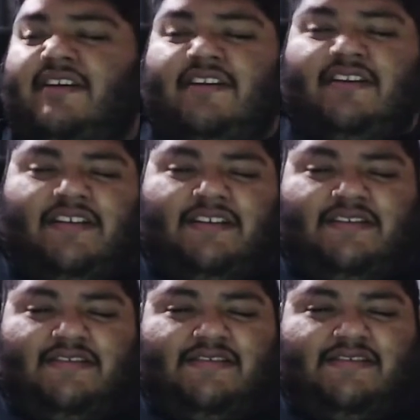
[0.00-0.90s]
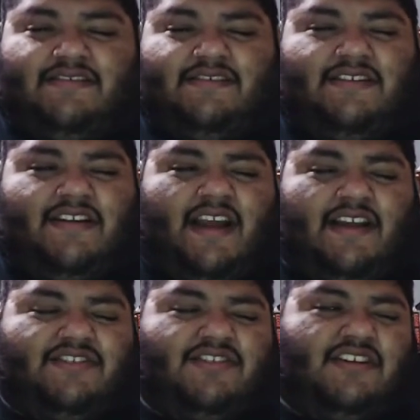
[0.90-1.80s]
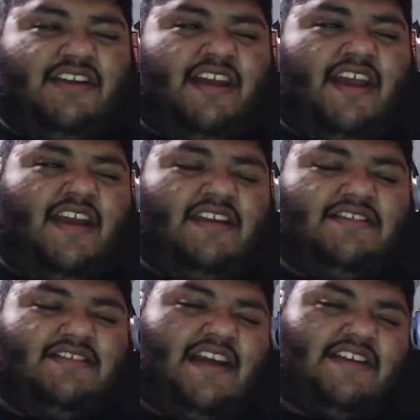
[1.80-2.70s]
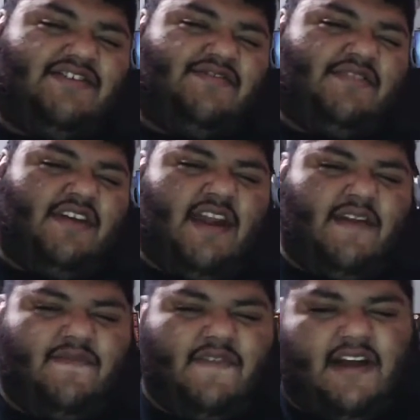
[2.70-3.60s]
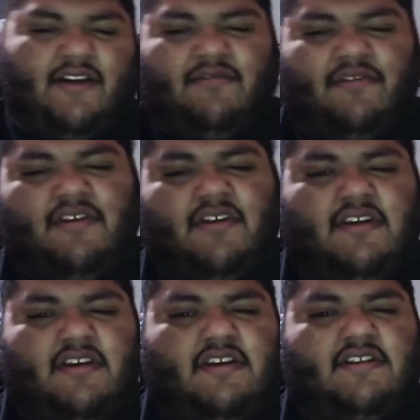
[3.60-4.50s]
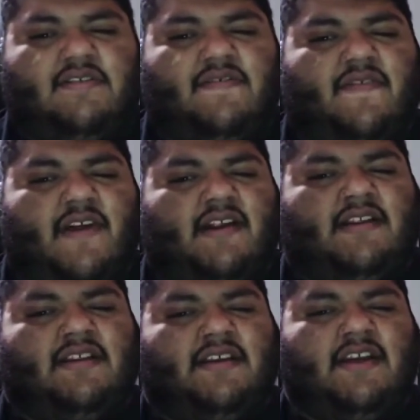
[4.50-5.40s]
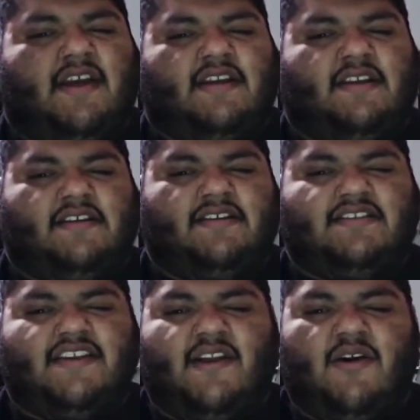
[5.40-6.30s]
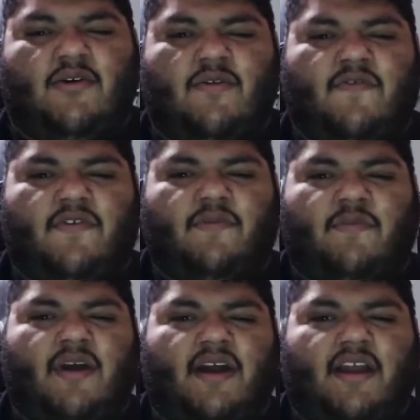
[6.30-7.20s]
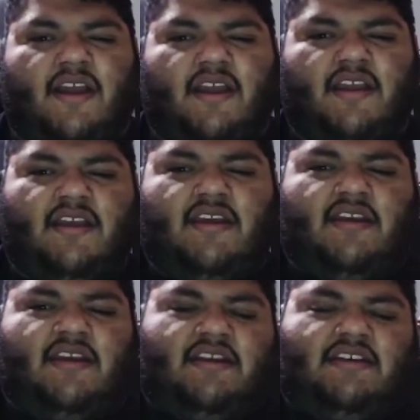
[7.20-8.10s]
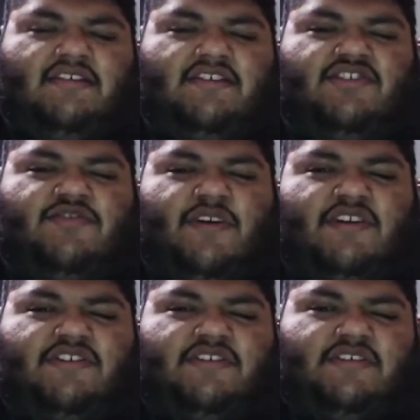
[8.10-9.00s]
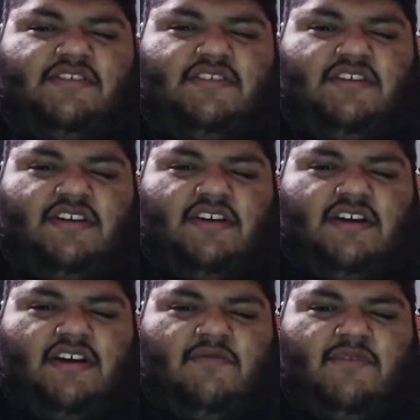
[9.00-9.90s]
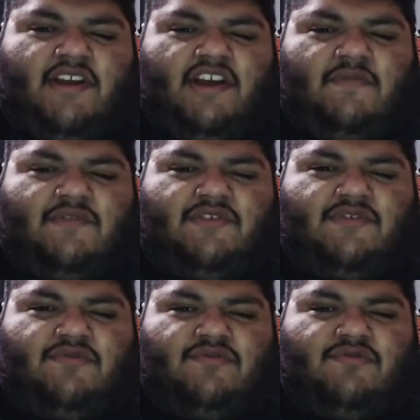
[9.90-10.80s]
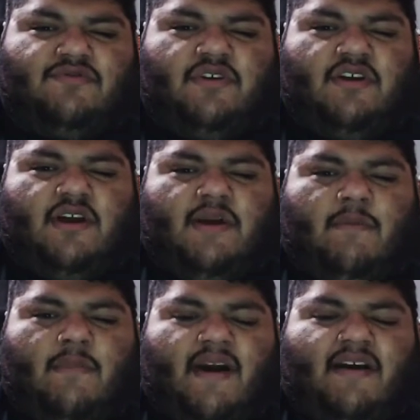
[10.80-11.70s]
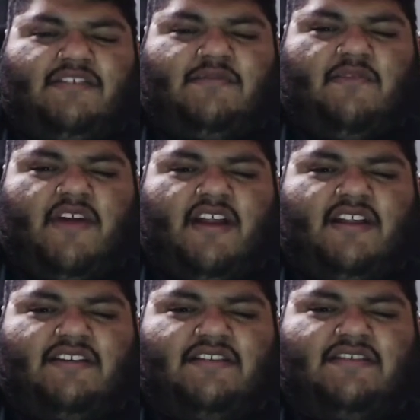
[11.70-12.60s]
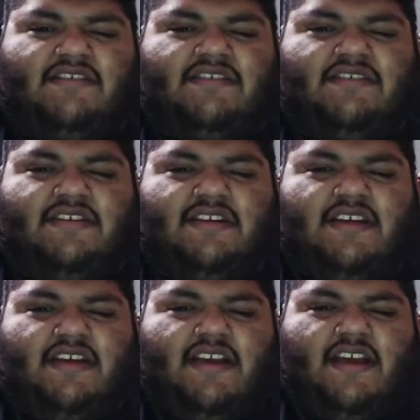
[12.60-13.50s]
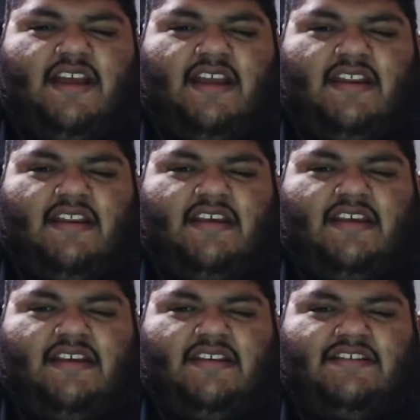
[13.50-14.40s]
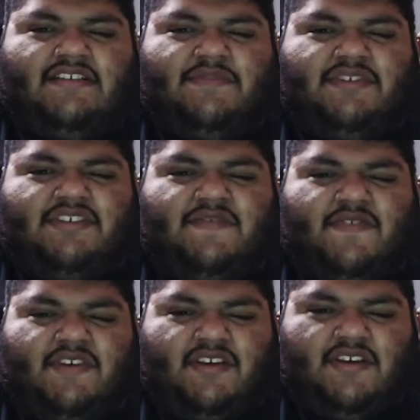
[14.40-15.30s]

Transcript: It's actually a statue that I found to finally kind of take over my situation when it comes to Miles Morales and his specific